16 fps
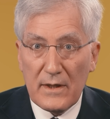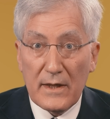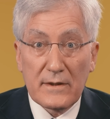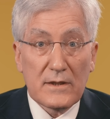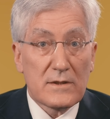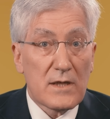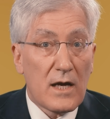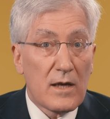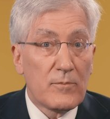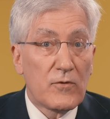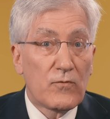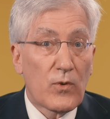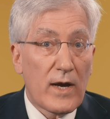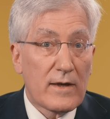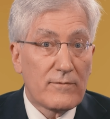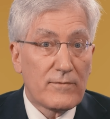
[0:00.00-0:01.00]
at the time
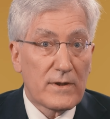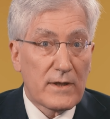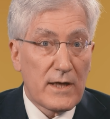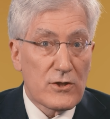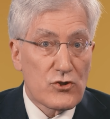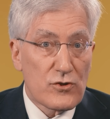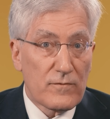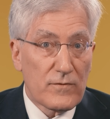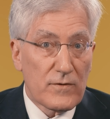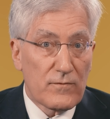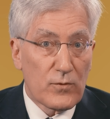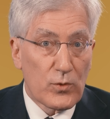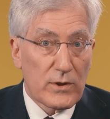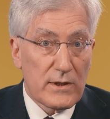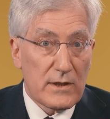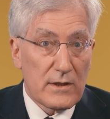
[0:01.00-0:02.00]
of ratification of the
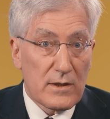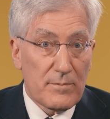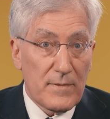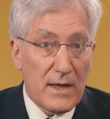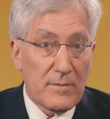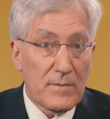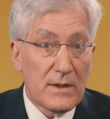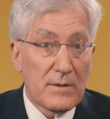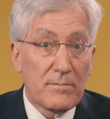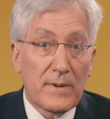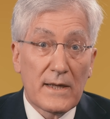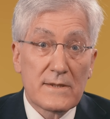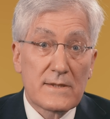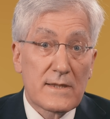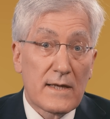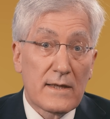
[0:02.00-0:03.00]
14th Amendment
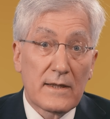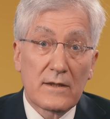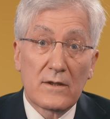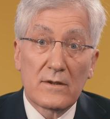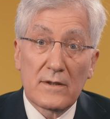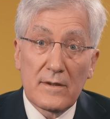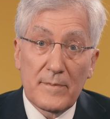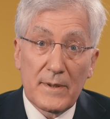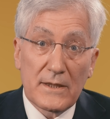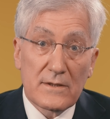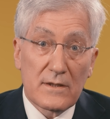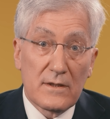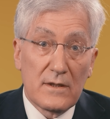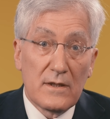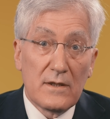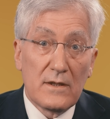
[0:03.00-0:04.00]
by setting a limit
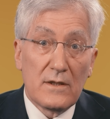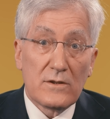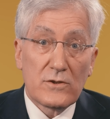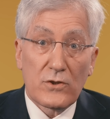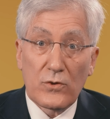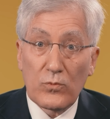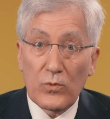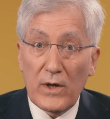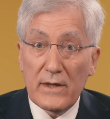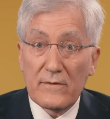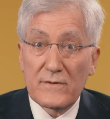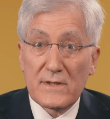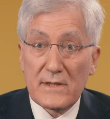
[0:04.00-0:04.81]
to the right of